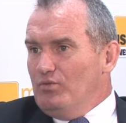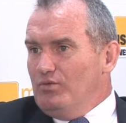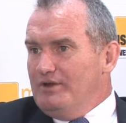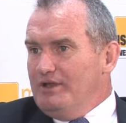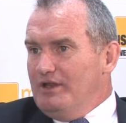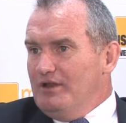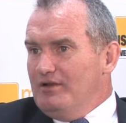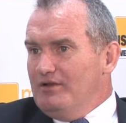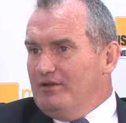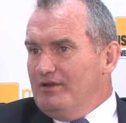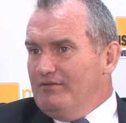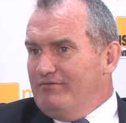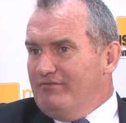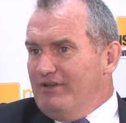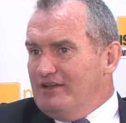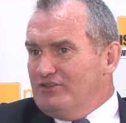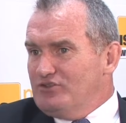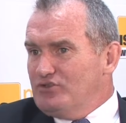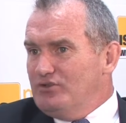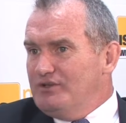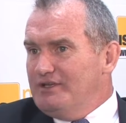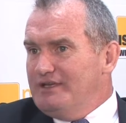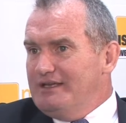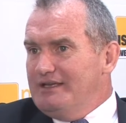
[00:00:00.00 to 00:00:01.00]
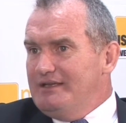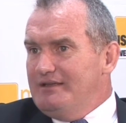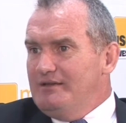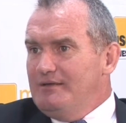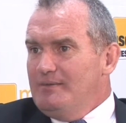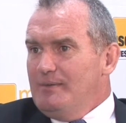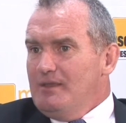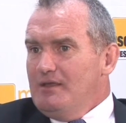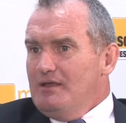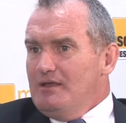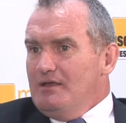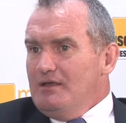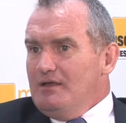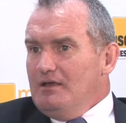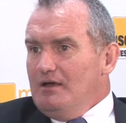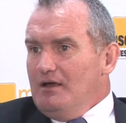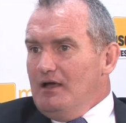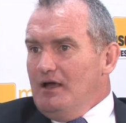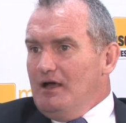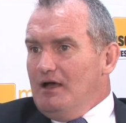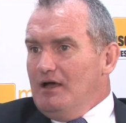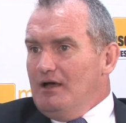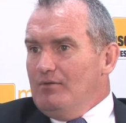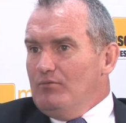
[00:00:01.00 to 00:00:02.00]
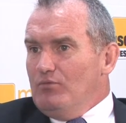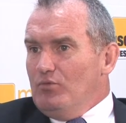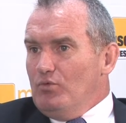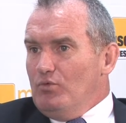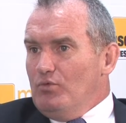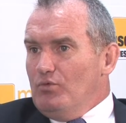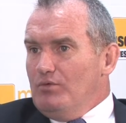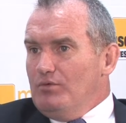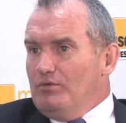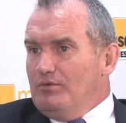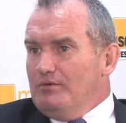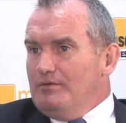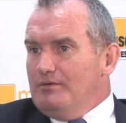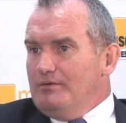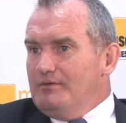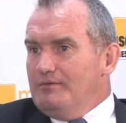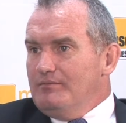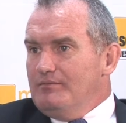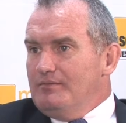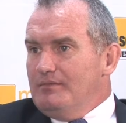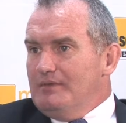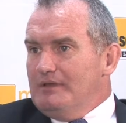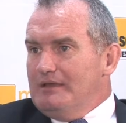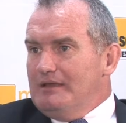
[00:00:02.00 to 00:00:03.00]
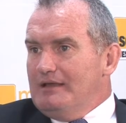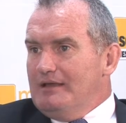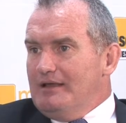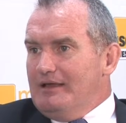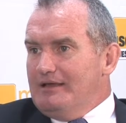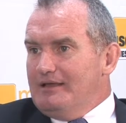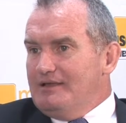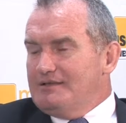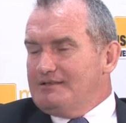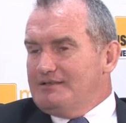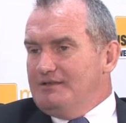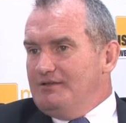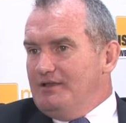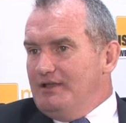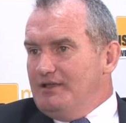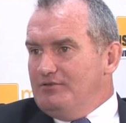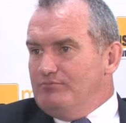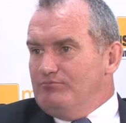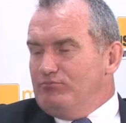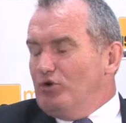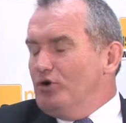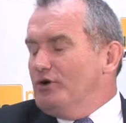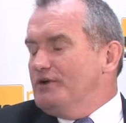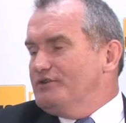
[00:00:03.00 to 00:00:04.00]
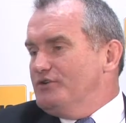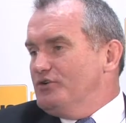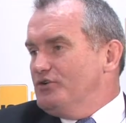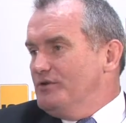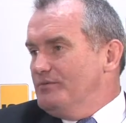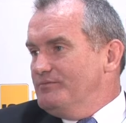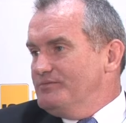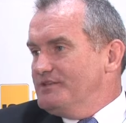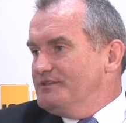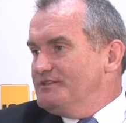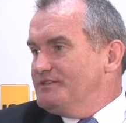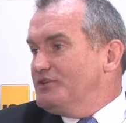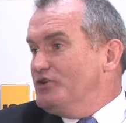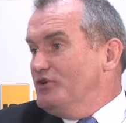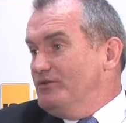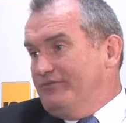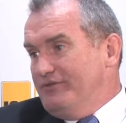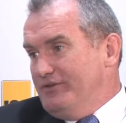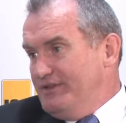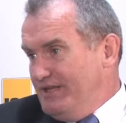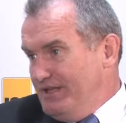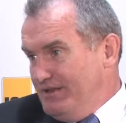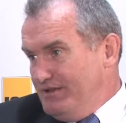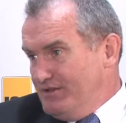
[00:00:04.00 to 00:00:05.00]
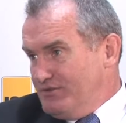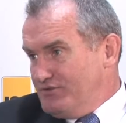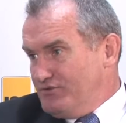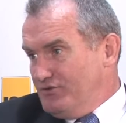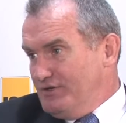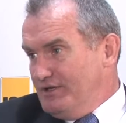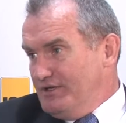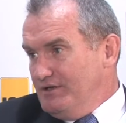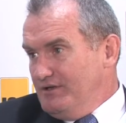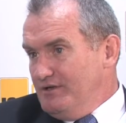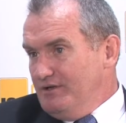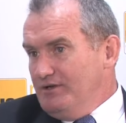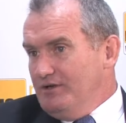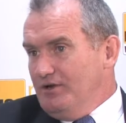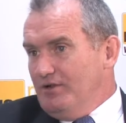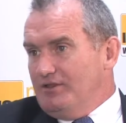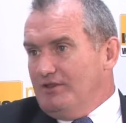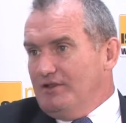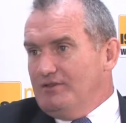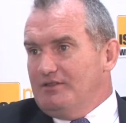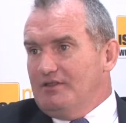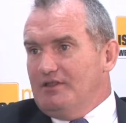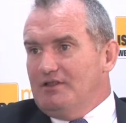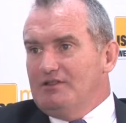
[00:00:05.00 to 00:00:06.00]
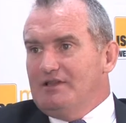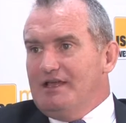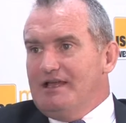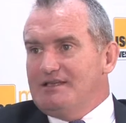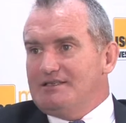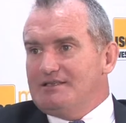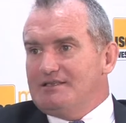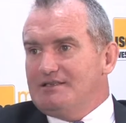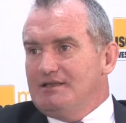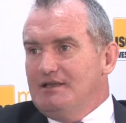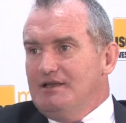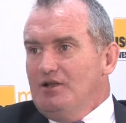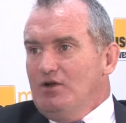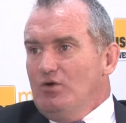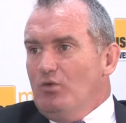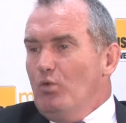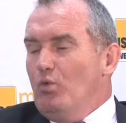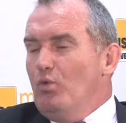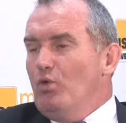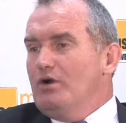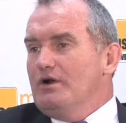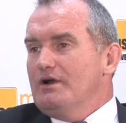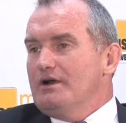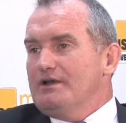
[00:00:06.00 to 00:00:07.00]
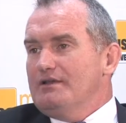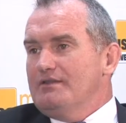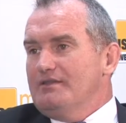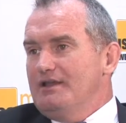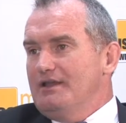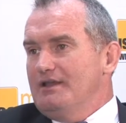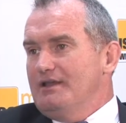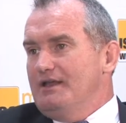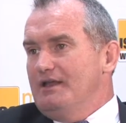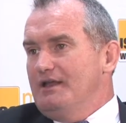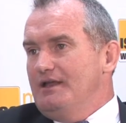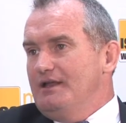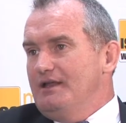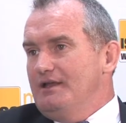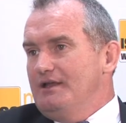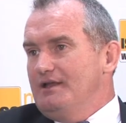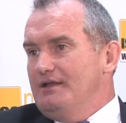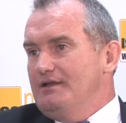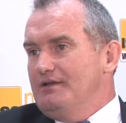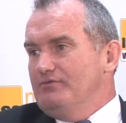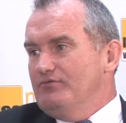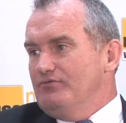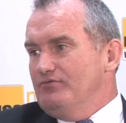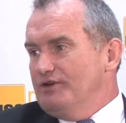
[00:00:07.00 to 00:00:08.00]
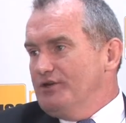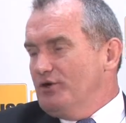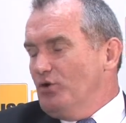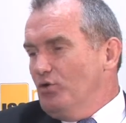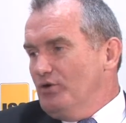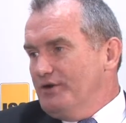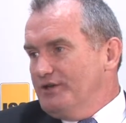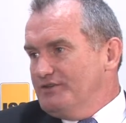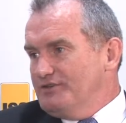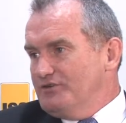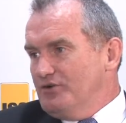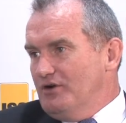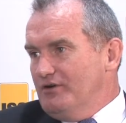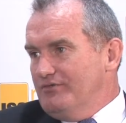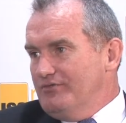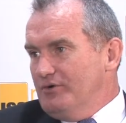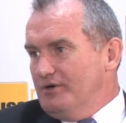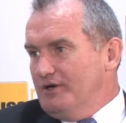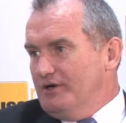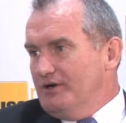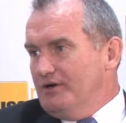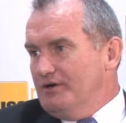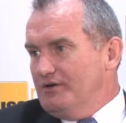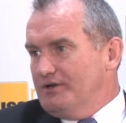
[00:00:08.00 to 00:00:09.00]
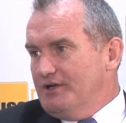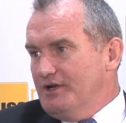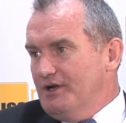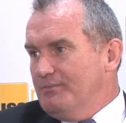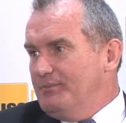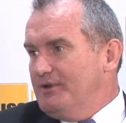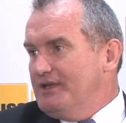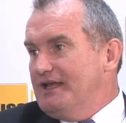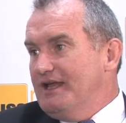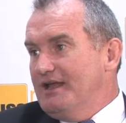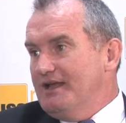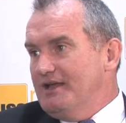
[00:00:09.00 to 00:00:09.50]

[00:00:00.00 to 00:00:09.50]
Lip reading: eventually, I guess in broad terms, it's good for the industry. The less work that a recording software company